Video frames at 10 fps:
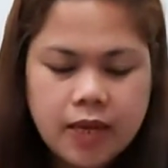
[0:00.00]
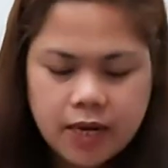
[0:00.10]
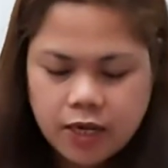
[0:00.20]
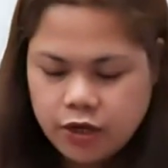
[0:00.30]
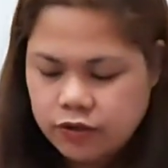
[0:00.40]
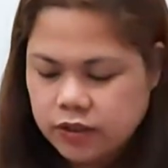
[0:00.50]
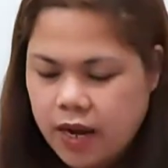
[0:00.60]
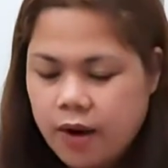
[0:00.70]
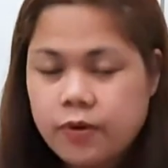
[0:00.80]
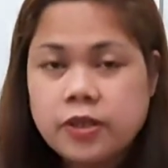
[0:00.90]
going to use
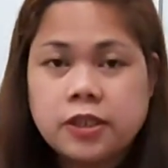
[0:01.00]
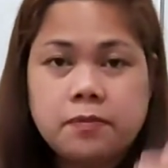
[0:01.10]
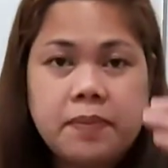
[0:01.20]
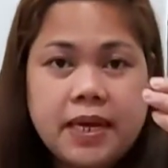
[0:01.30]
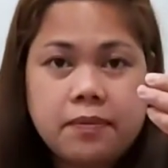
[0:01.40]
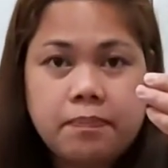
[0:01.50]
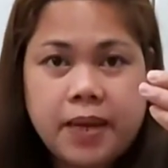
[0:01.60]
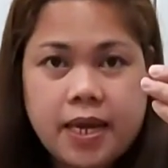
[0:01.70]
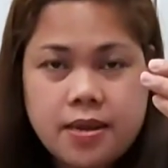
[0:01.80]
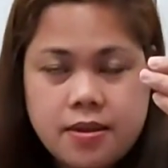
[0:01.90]
our split
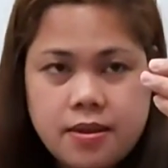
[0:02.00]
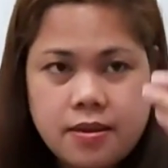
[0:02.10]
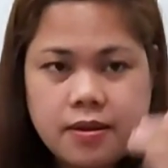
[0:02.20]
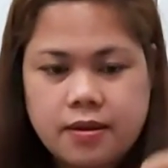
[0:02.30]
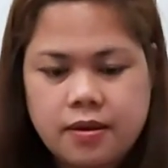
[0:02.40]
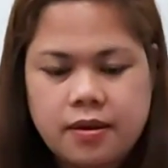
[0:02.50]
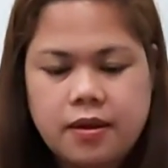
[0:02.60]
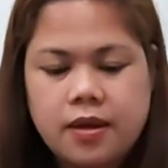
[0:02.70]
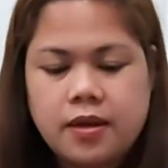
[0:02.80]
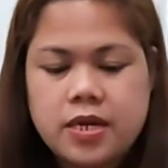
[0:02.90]
pin.
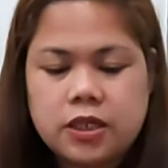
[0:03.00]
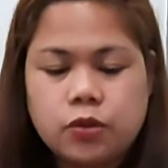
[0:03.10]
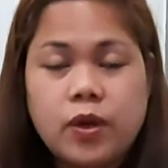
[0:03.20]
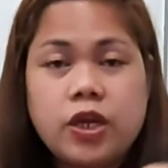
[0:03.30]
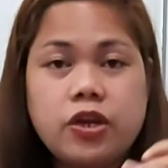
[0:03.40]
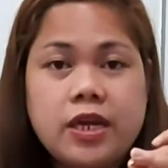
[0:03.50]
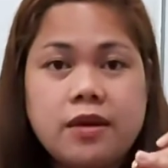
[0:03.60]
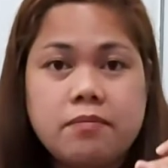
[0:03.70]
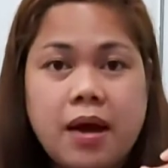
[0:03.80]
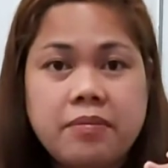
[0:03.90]
This one you
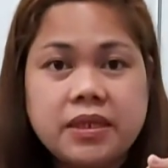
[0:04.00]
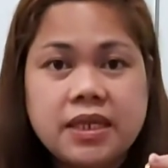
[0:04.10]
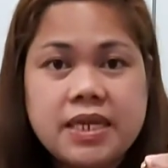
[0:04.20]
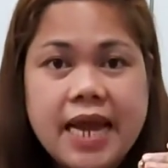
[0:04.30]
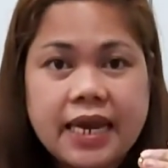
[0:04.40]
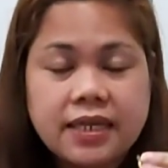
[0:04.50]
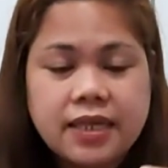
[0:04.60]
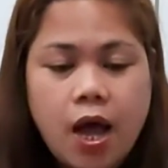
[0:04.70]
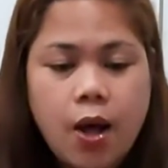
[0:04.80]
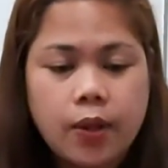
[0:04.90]
need mommy's and daddy's
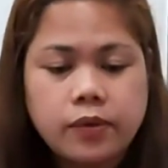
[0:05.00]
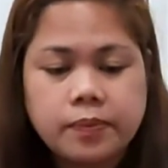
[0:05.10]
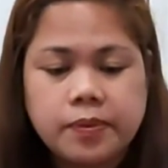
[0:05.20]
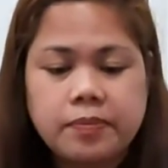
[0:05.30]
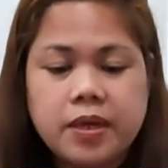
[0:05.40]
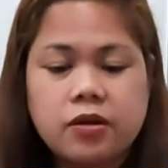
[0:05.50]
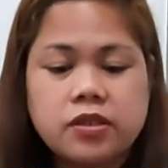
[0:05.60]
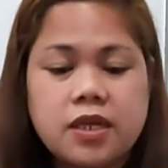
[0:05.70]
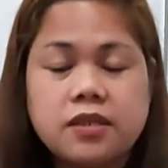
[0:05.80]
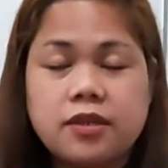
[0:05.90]
help
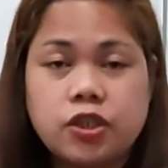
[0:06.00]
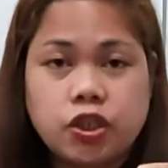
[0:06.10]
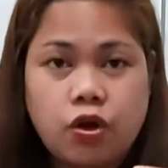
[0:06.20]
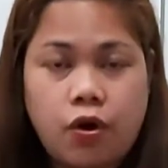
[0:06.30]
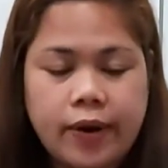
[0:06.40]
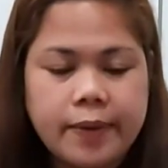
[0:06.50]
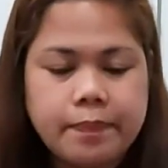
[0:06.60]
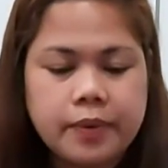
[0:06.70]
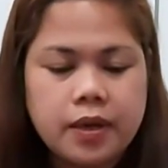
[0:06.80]
because it's sharp.